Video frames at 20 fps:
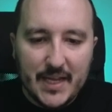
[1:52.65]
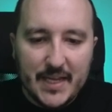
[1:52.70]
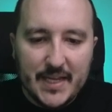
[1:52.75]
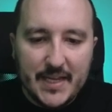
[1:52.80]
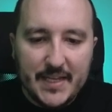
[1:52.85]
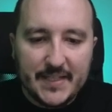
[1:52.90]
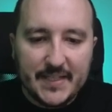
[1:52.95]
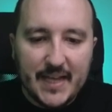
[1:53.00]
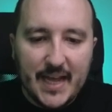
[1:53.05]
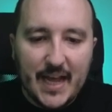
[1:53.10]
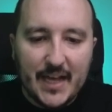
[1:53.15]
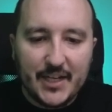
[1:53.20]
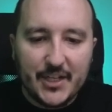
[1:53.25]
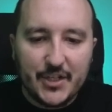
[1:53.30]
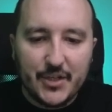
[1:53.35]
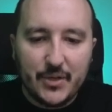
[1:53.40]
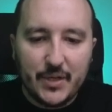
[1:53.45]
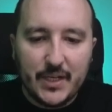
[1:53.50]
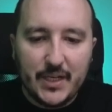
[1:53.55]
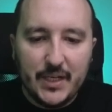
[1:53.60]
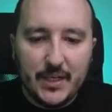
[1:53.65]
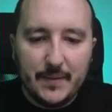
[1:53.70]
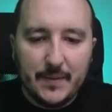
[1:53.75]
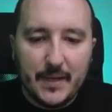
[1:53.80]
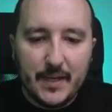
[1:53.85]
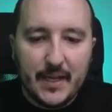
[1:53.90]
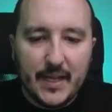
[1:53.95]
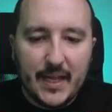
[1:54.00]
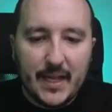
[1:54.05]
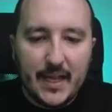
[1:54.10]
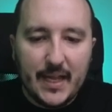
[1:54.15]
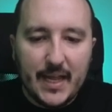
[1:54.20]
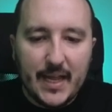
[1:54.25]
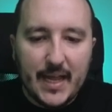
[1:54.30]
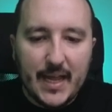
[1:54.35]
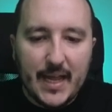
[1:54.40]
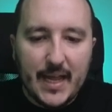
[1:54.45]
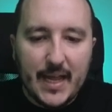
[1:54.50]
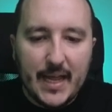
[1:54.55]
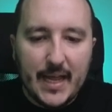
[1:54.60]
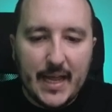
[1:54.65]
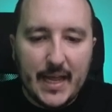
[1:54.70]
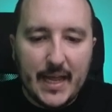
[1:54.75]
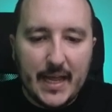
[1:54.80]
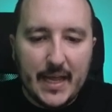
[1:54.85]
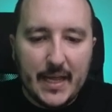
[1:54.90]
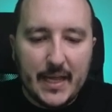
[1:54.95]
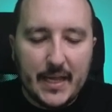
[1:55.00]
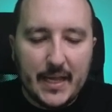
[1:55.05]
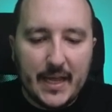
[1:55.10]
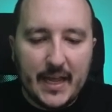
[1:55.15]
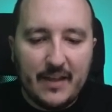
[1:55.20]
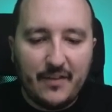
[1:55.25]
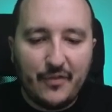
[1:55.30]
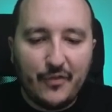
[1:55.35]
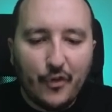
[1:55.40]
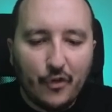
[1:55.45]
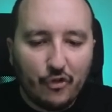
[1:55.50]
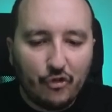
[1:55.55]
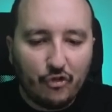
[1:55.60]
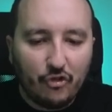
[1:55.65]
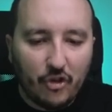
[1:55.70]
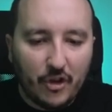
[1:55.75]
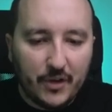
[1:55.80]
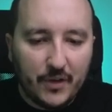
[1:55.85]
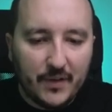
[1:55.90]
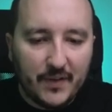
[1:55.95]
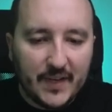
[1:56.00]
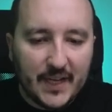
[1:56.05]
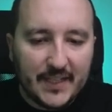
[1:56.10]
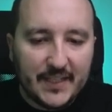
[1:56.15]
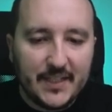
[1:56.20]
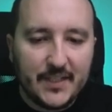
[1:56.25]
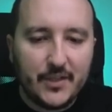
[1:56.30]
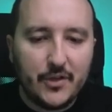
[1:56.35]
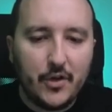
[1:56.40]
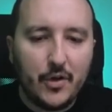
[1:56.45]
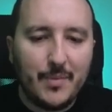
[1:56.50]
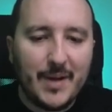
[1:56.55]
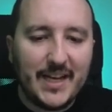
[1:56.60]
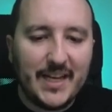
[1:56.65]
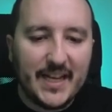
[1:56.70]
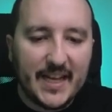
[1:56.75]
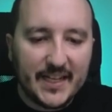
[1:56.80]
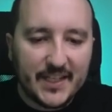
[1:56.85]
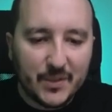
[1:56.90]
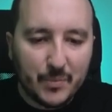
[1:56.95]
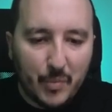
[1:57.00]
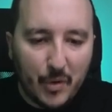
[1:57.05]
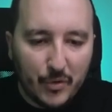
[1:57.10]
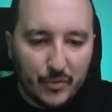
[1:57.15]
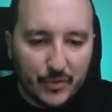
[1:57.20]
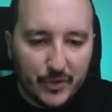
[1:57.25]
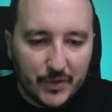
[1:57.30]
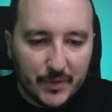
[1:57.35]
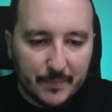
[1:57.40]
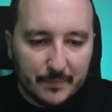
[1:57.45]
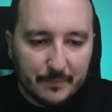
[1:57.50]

is actually a, a, a, function that is globally exposed.